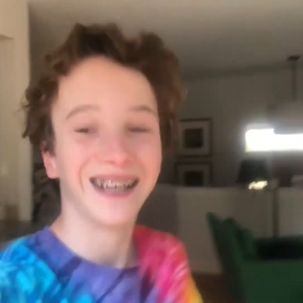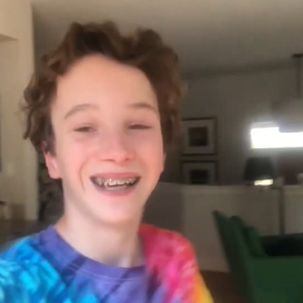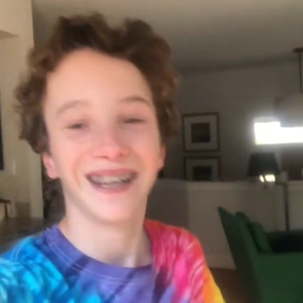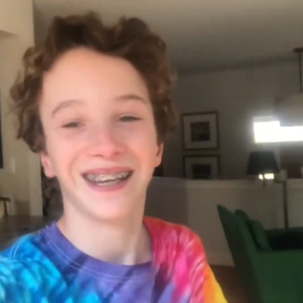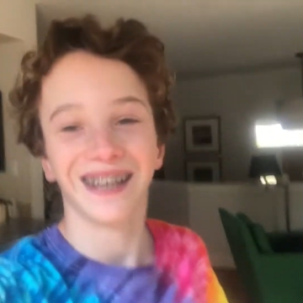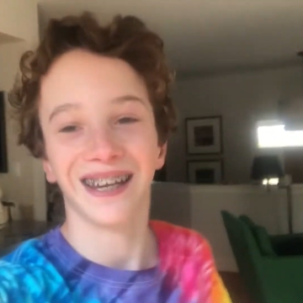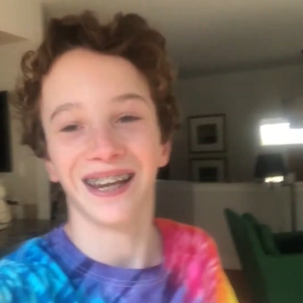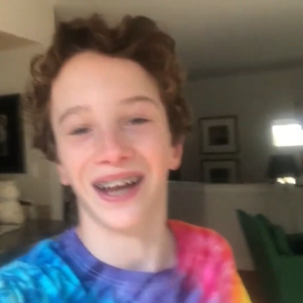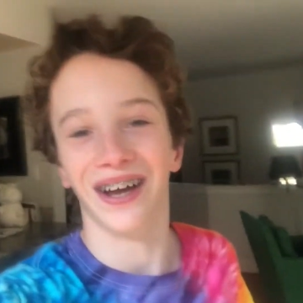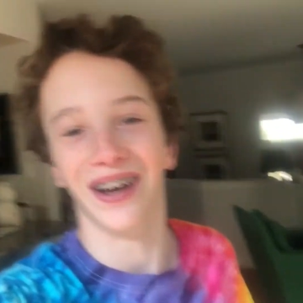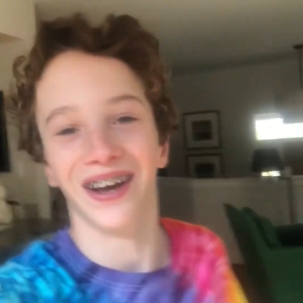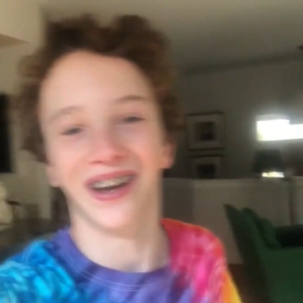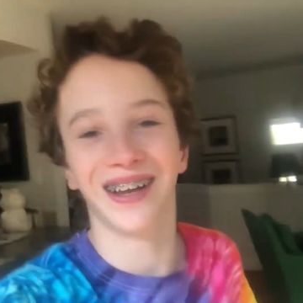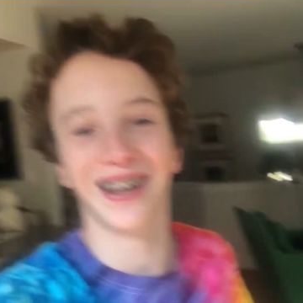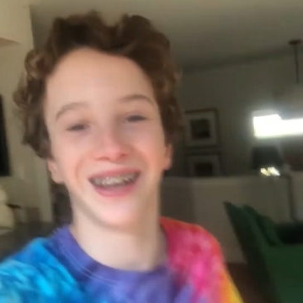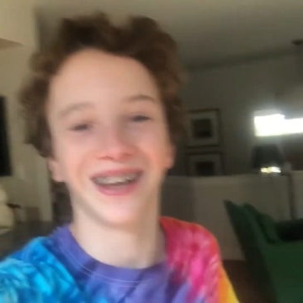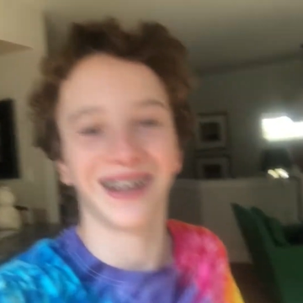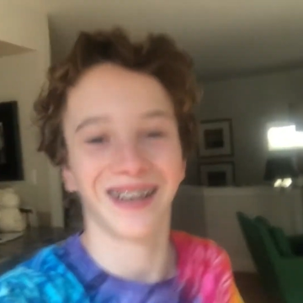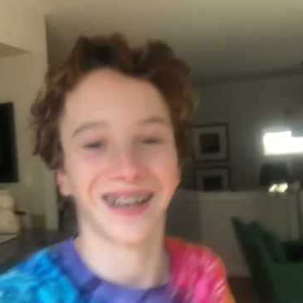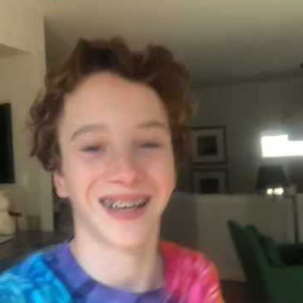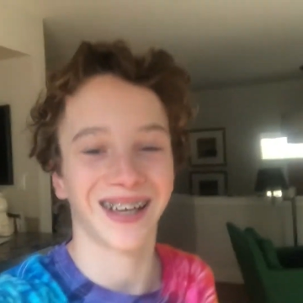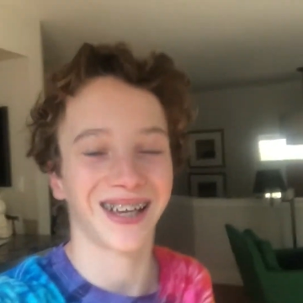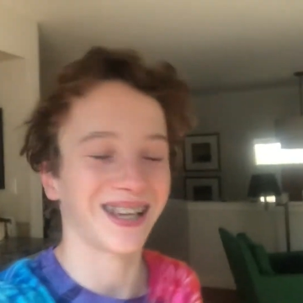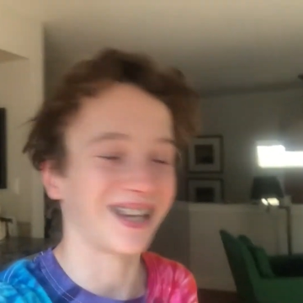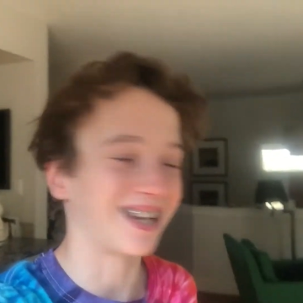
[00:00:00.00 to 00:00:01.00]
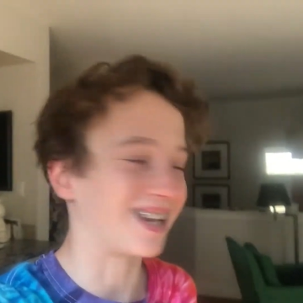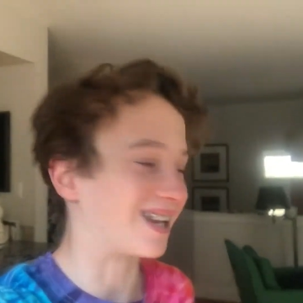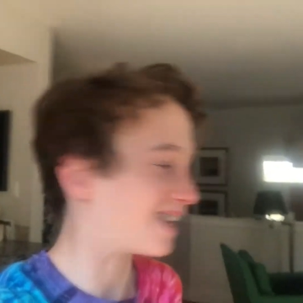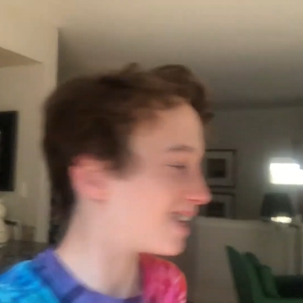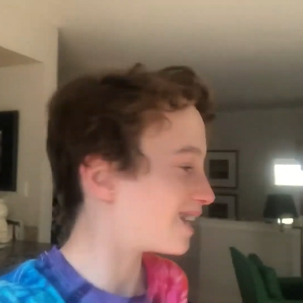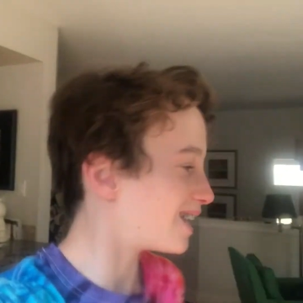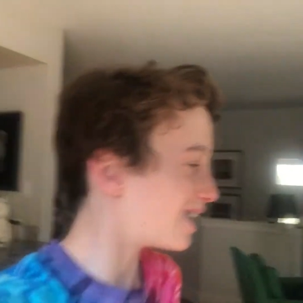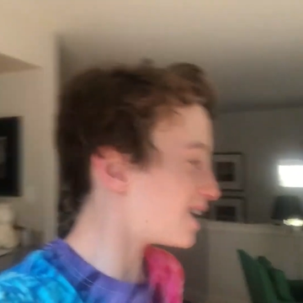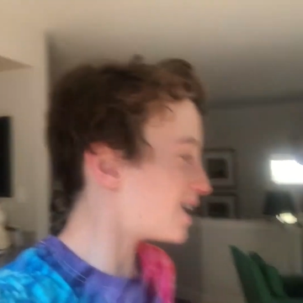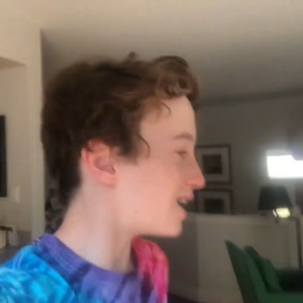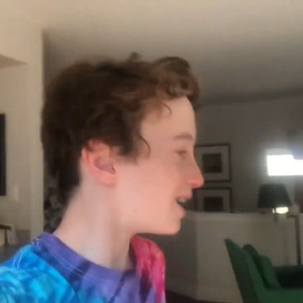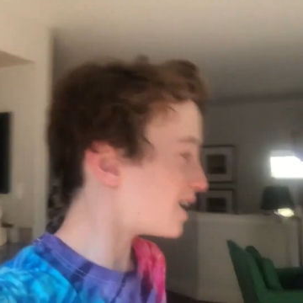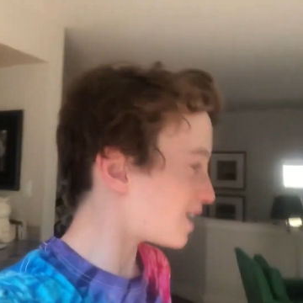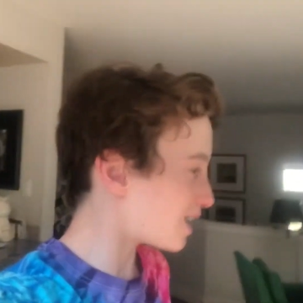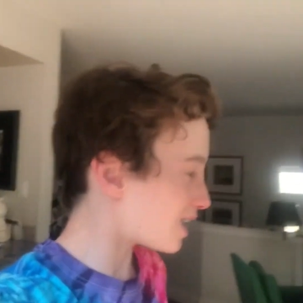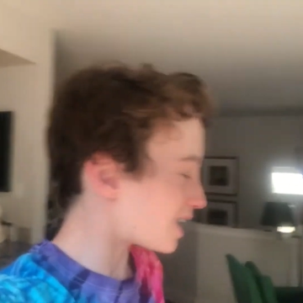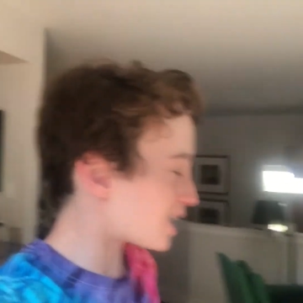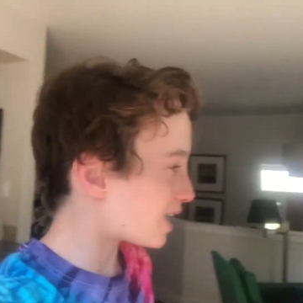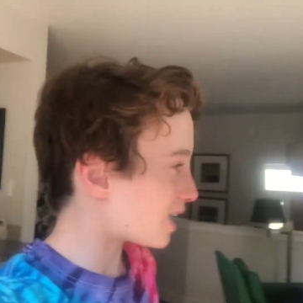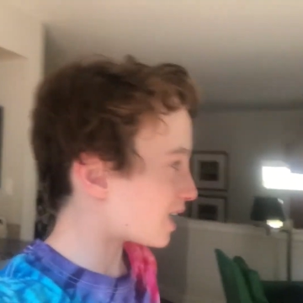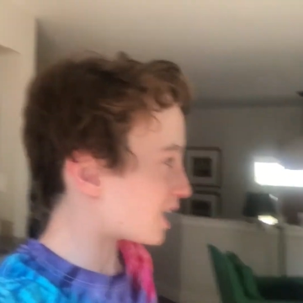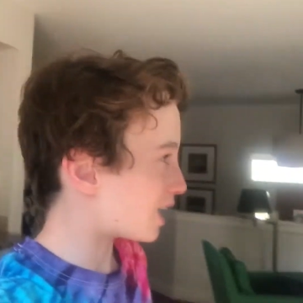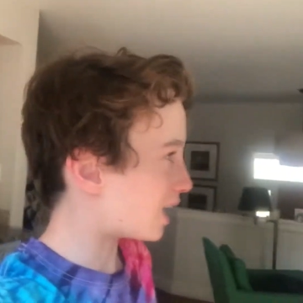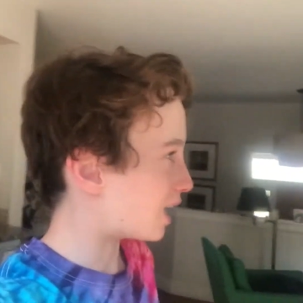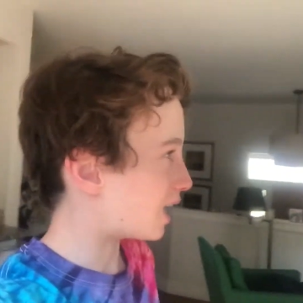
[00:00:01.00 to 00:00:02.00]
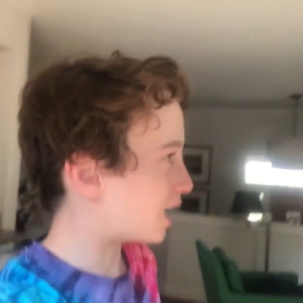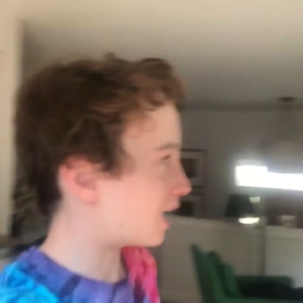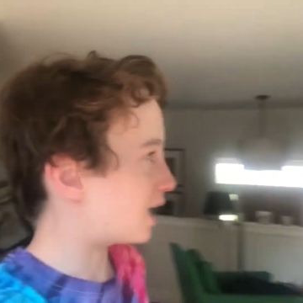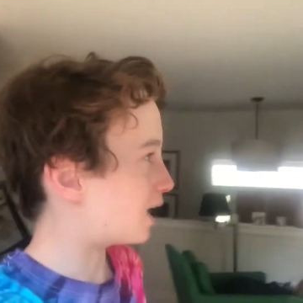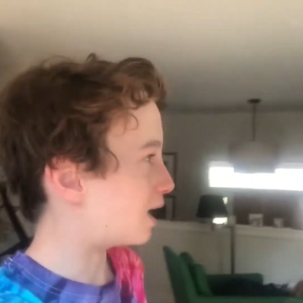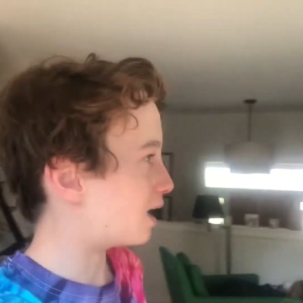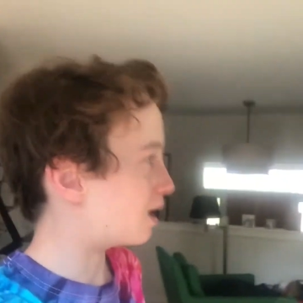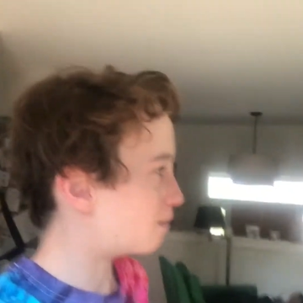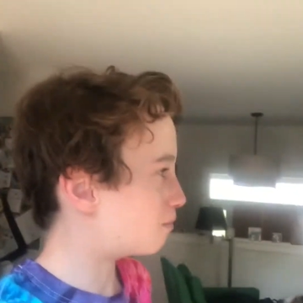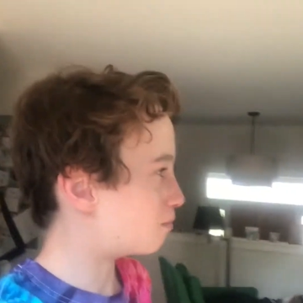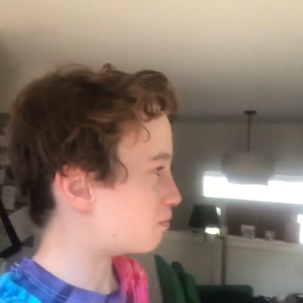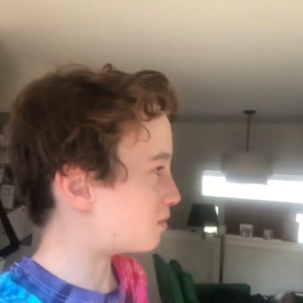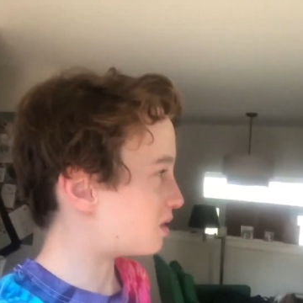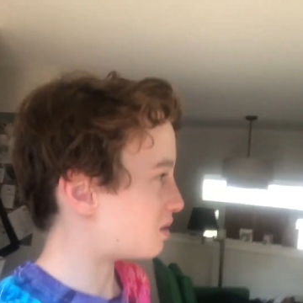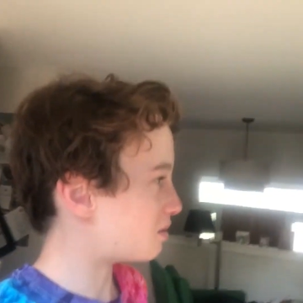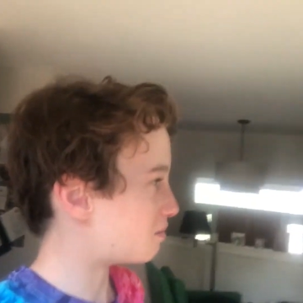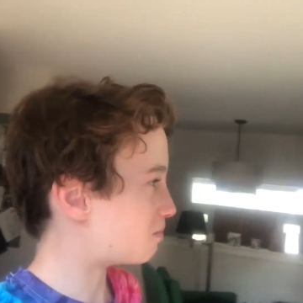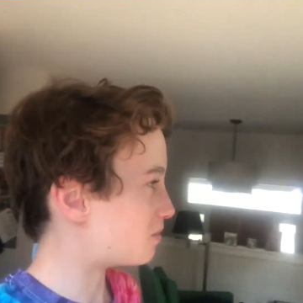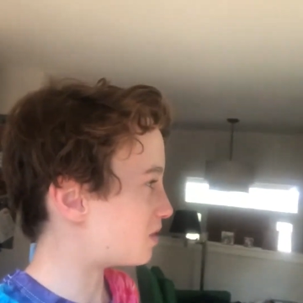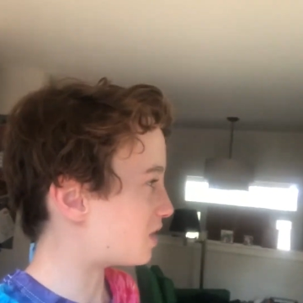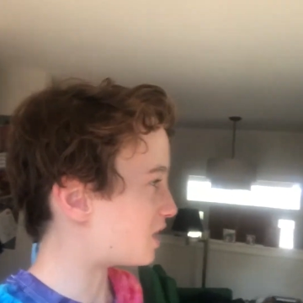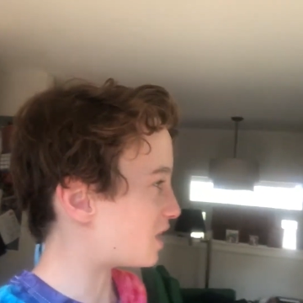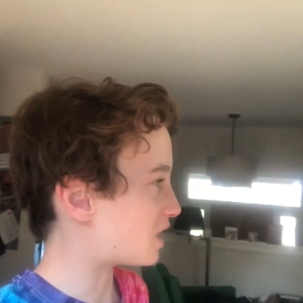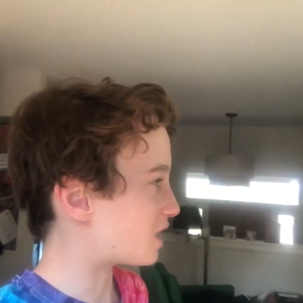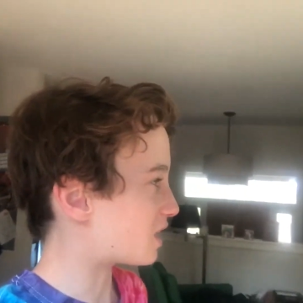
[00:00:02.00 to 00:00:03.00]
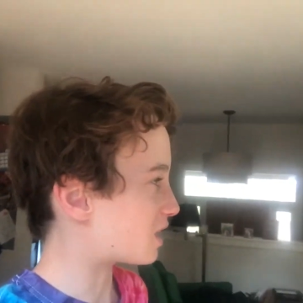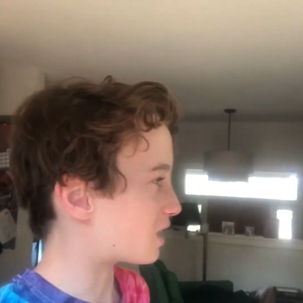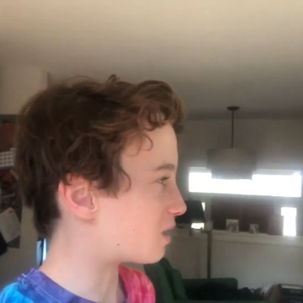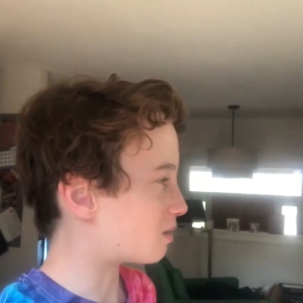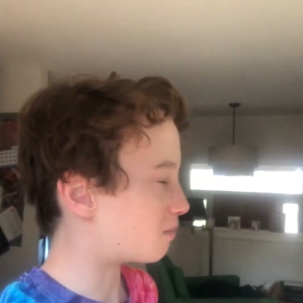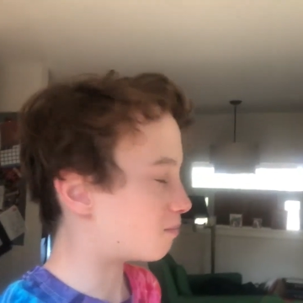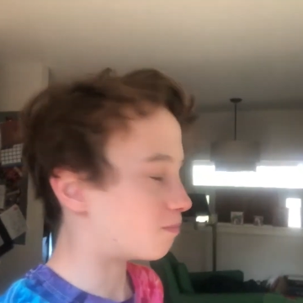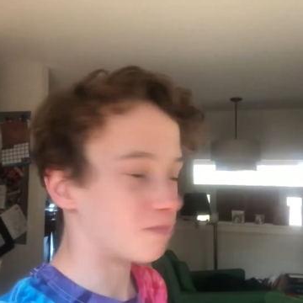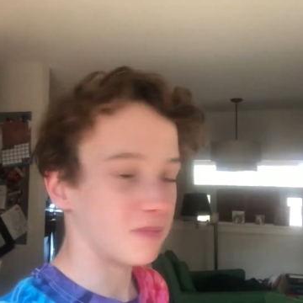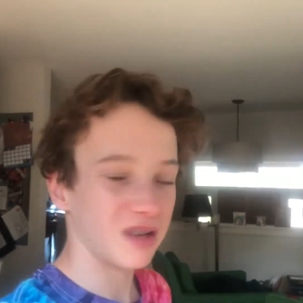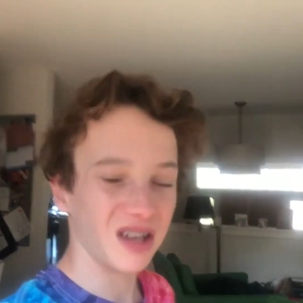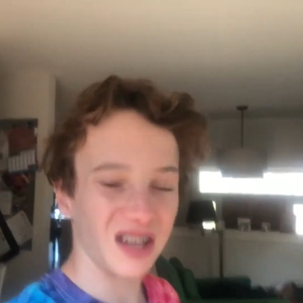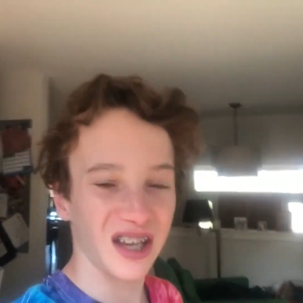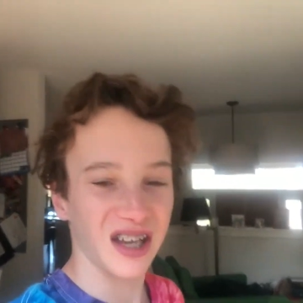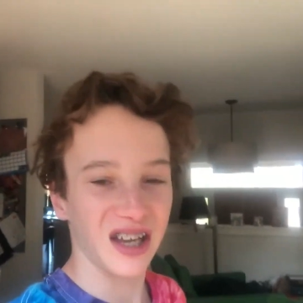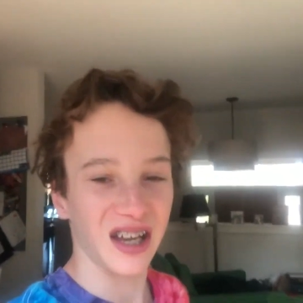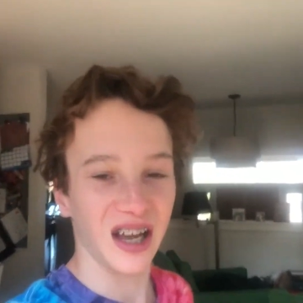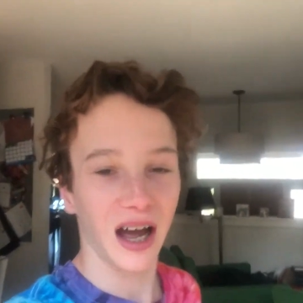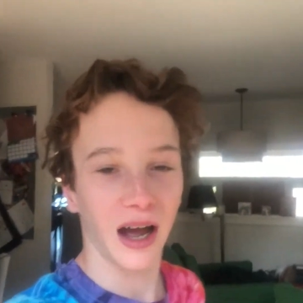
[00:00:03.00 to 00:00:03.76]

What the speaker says: I'm kidding. Me being me,